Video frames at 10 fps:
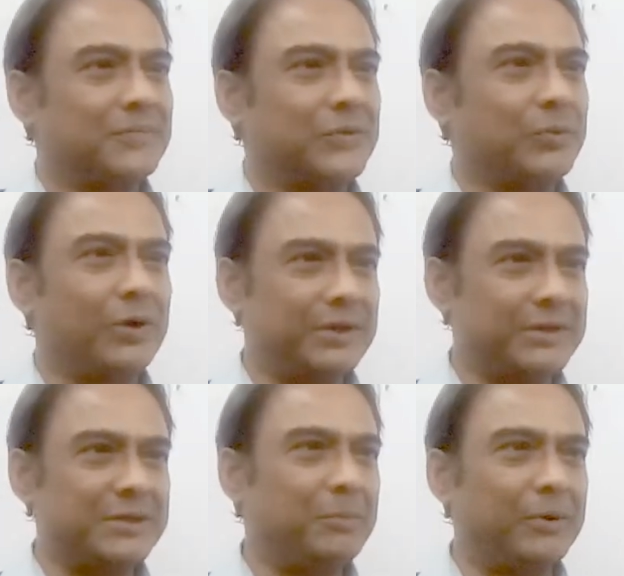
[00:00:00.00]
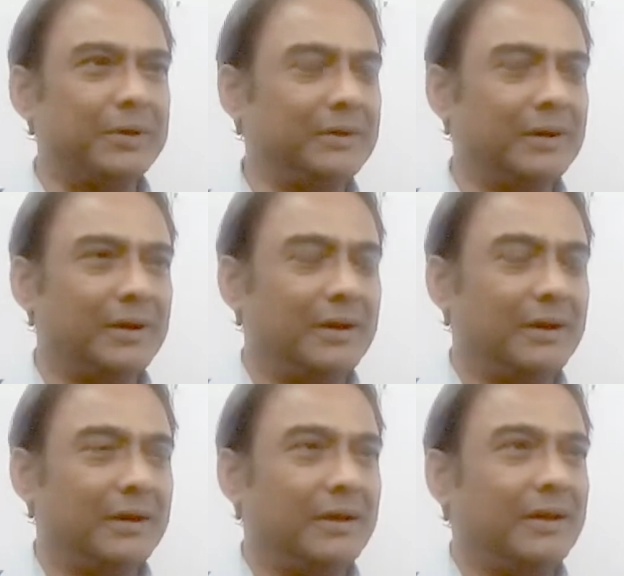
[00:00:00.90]
What is important
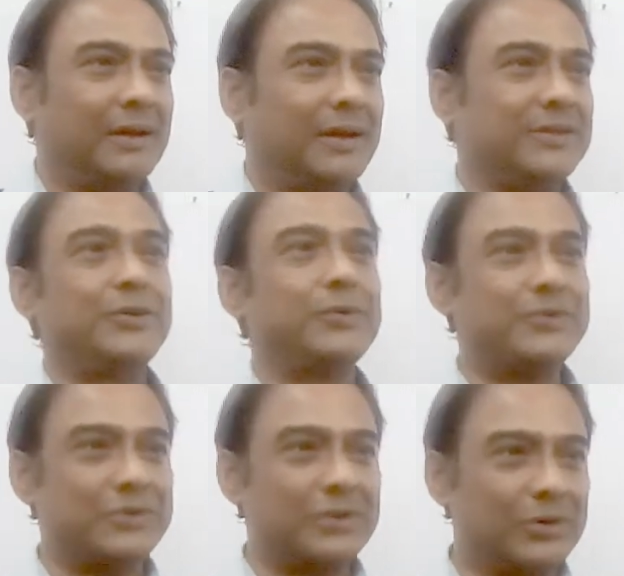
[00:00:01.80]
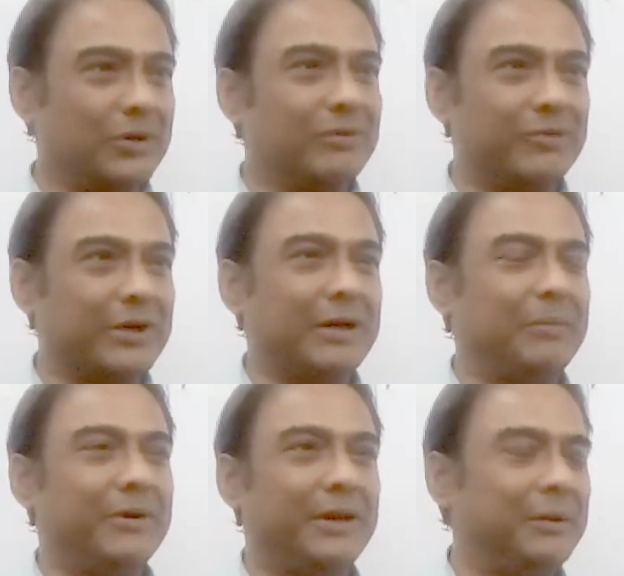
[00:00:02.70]
is use good
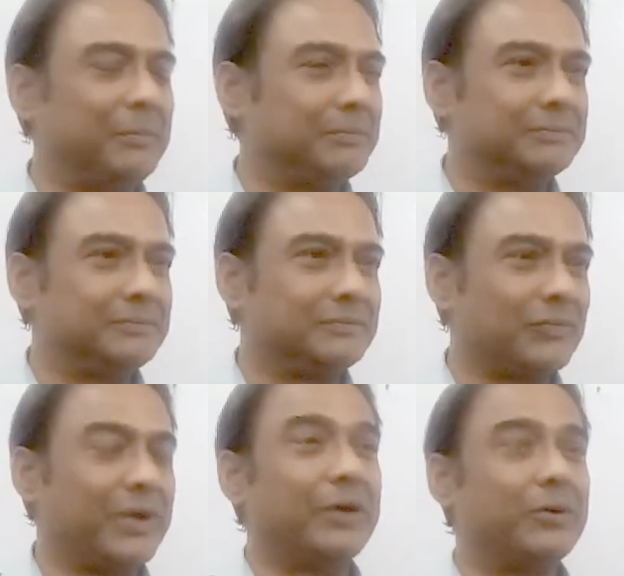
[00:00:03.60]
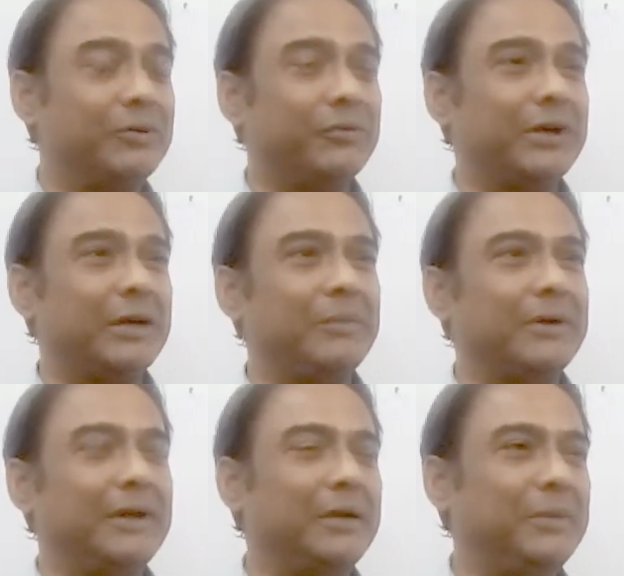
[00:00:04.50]
vocabulary. By good
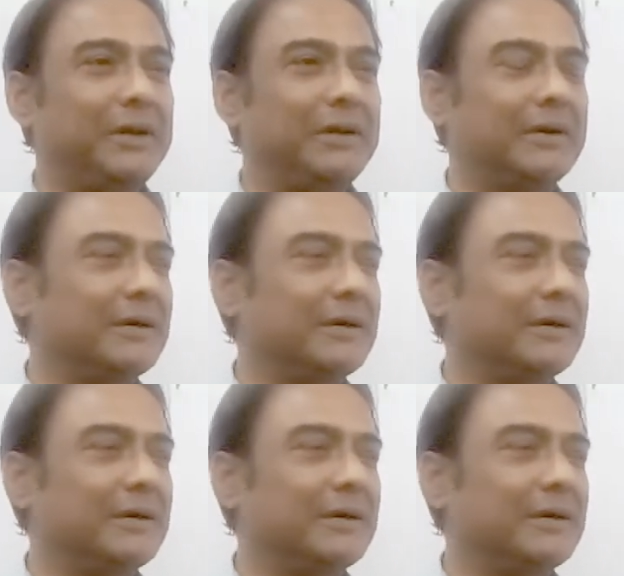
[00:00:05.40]
vocabulary, I mean